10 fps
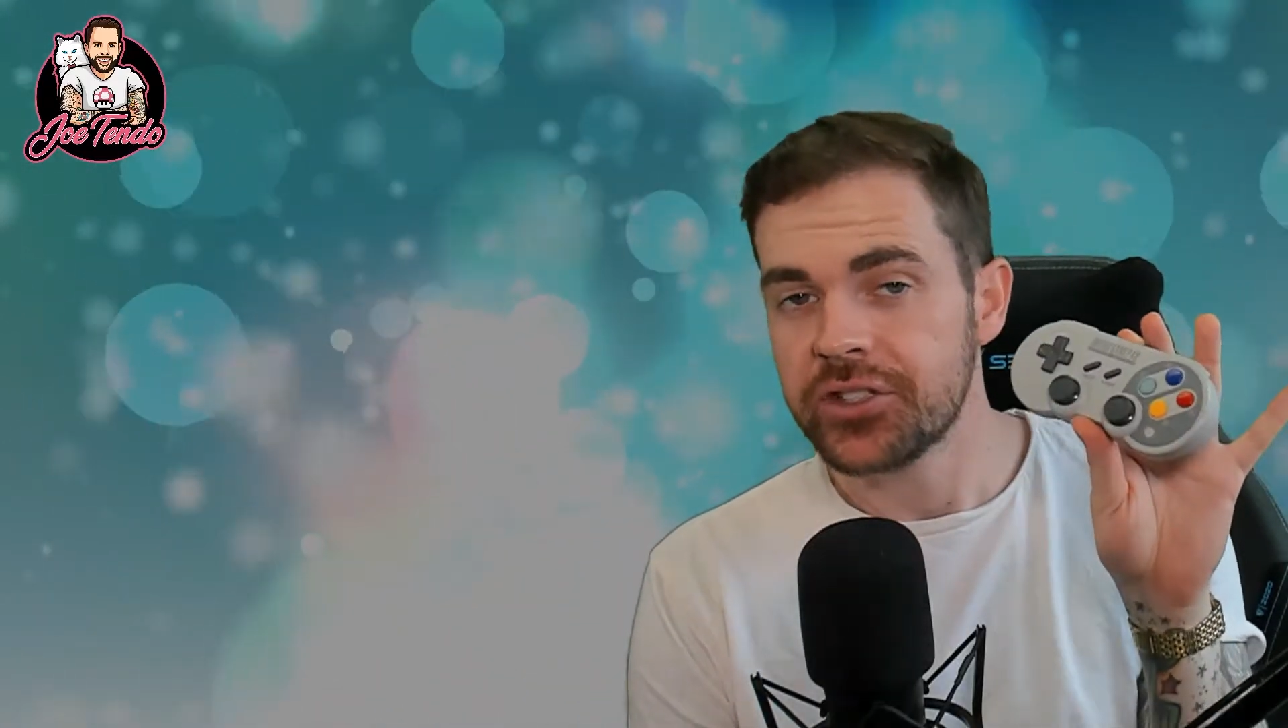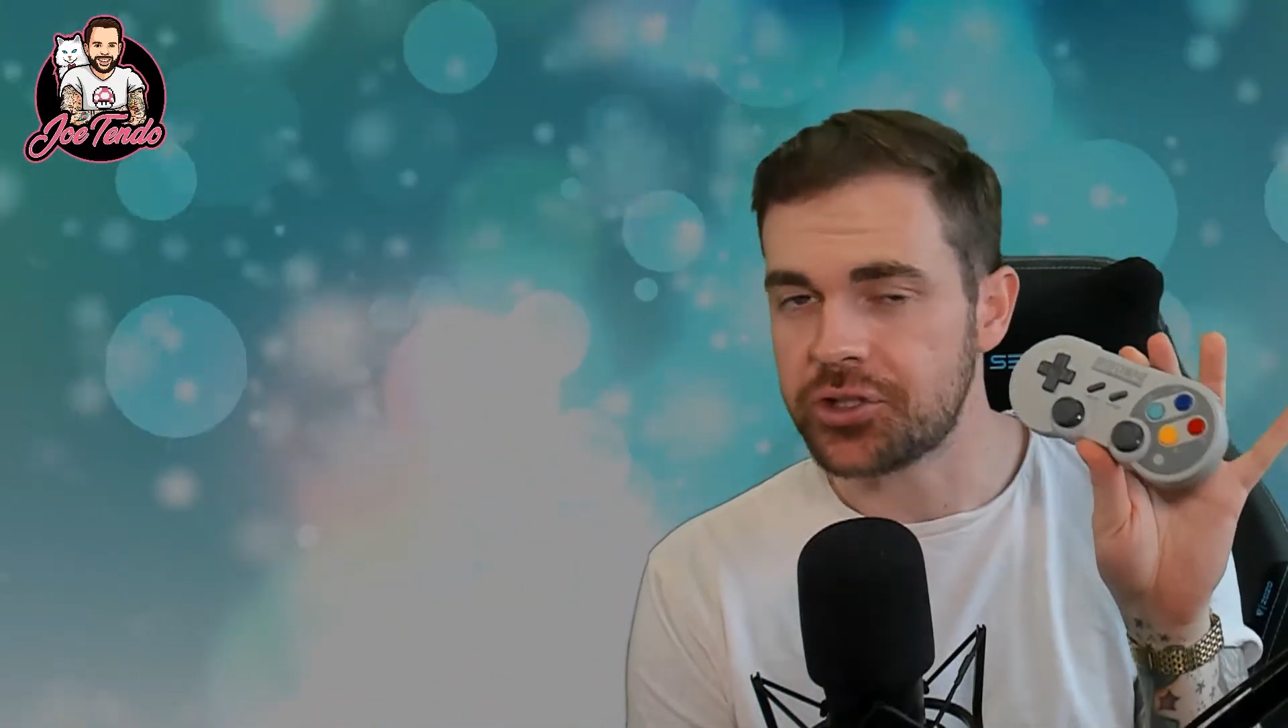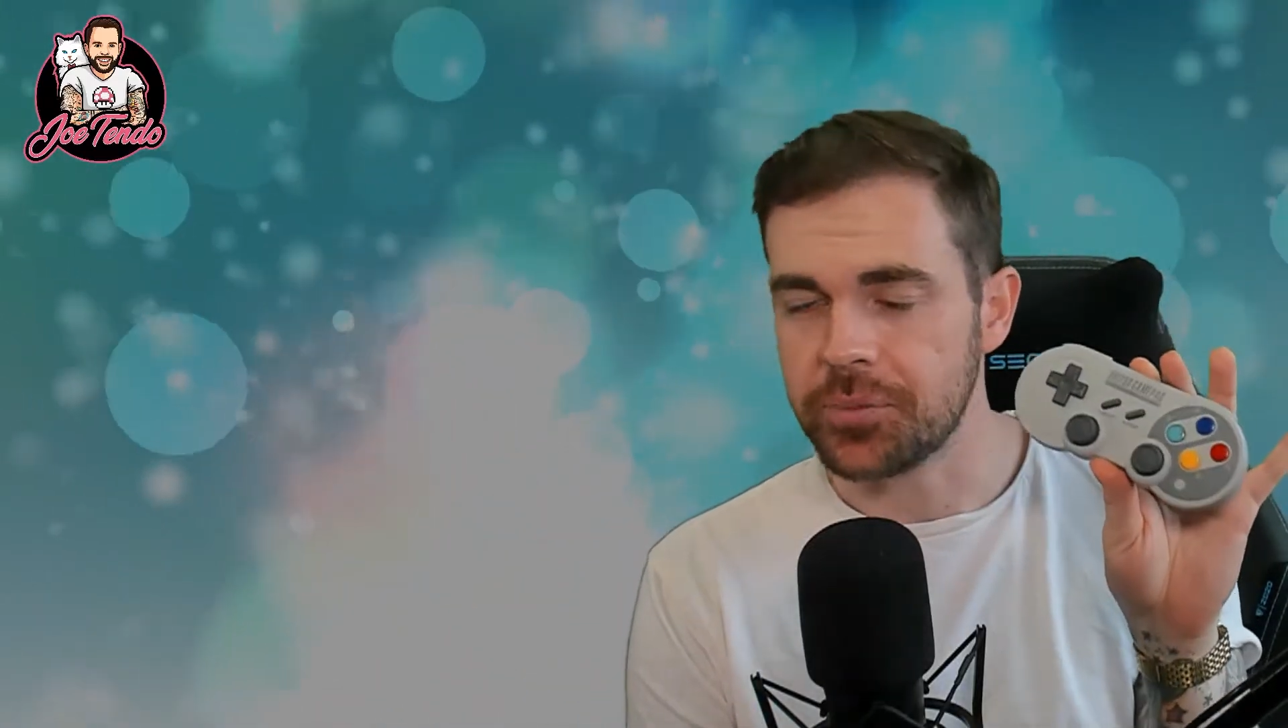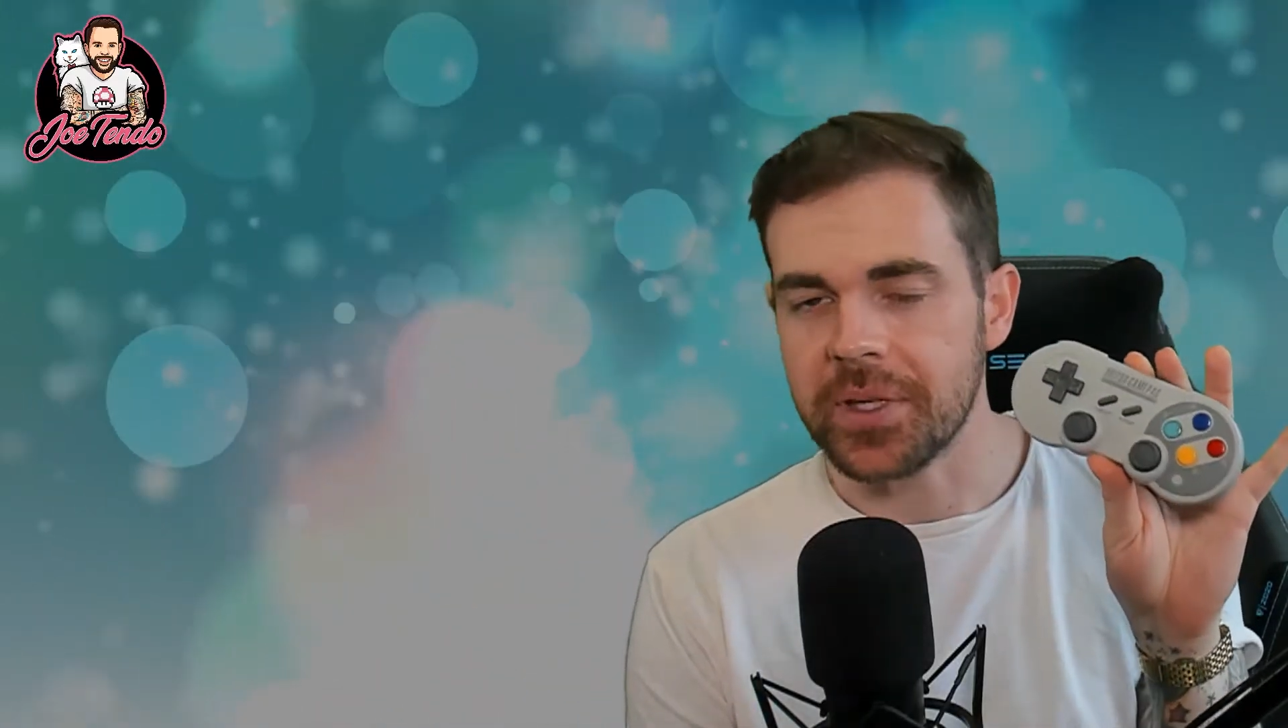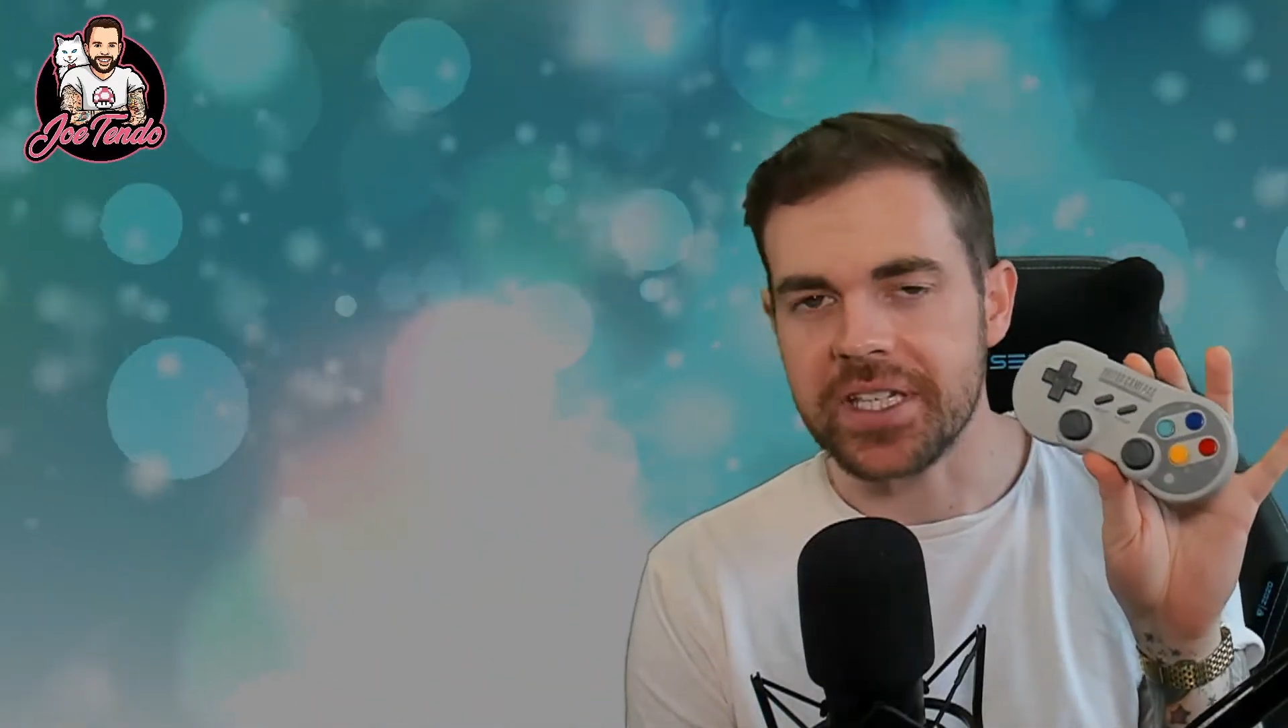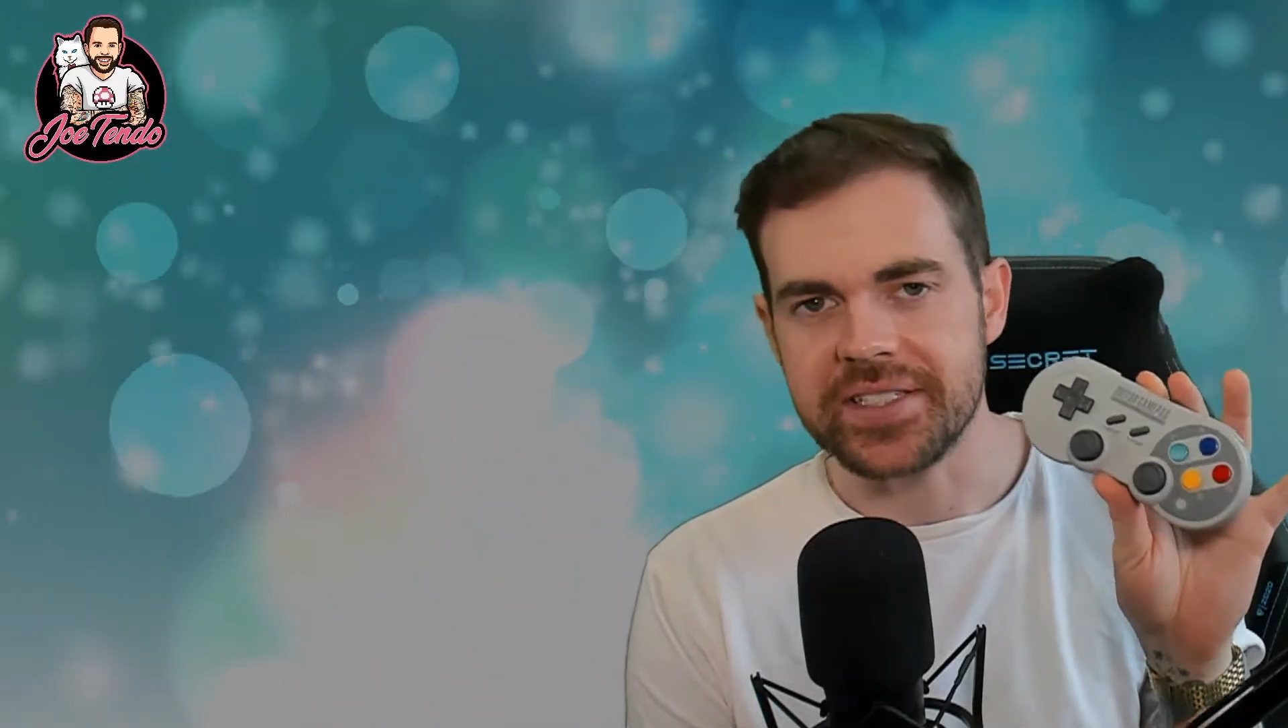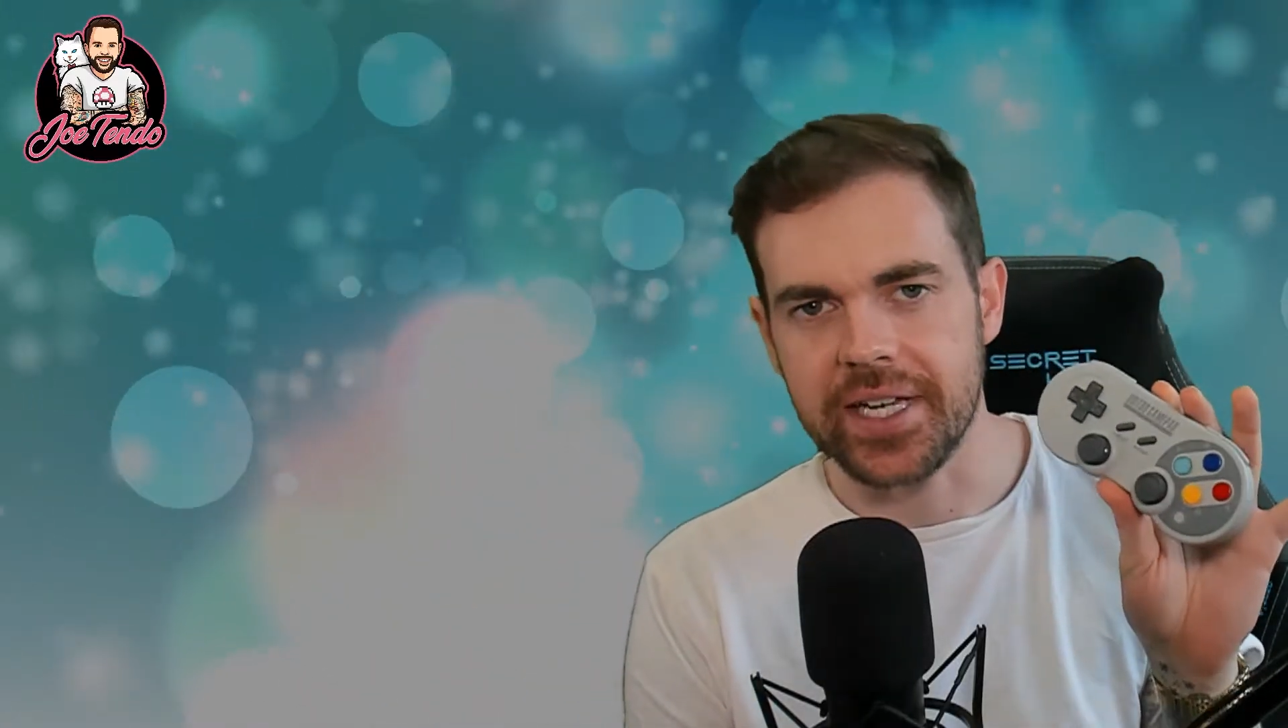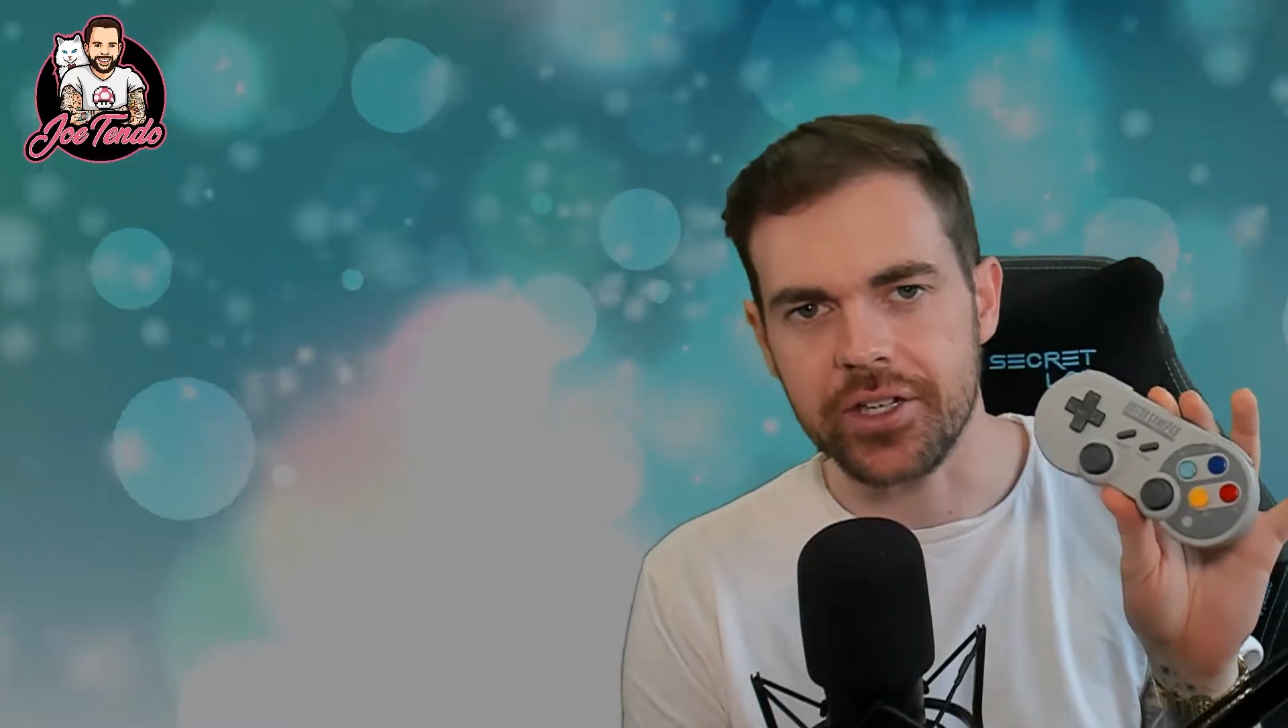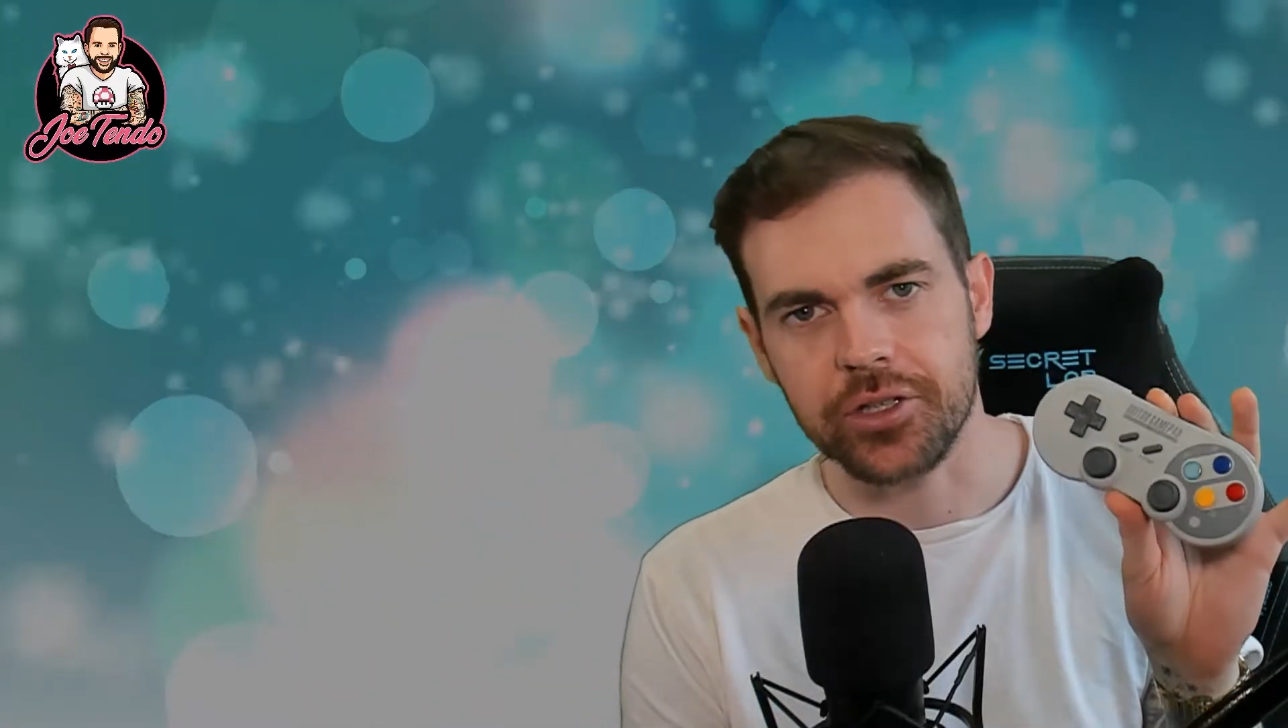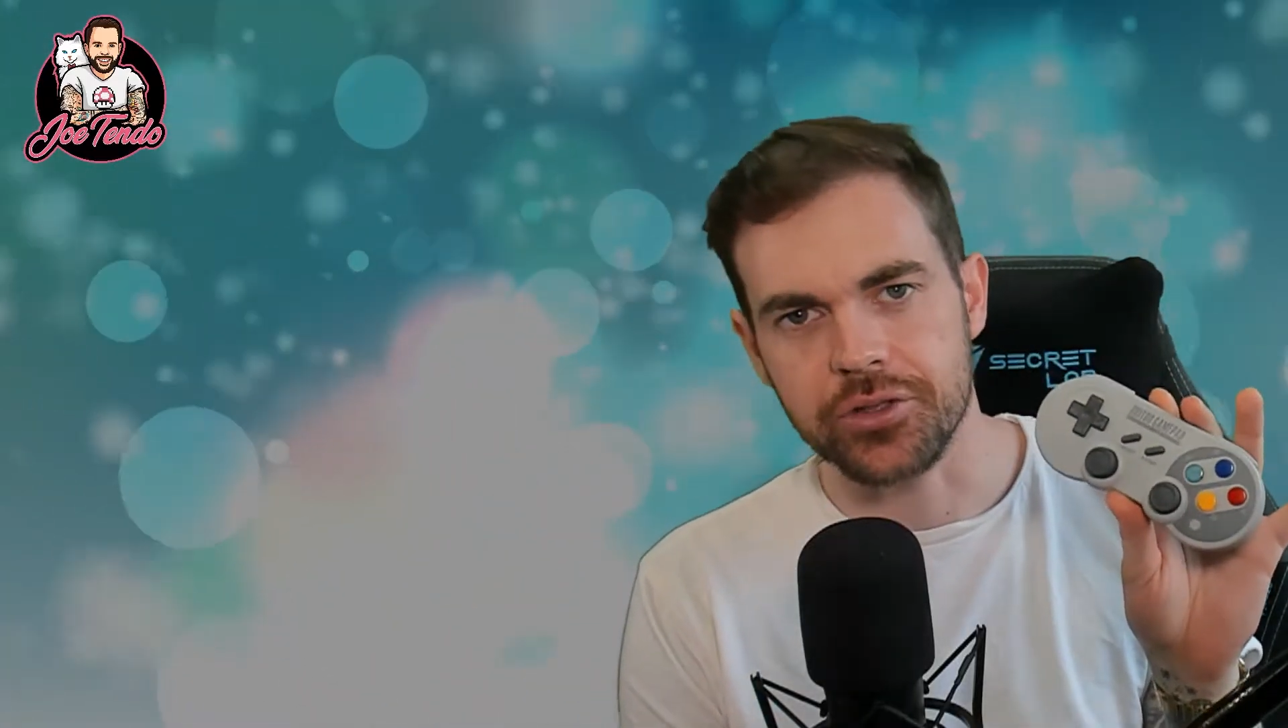Super Nintendo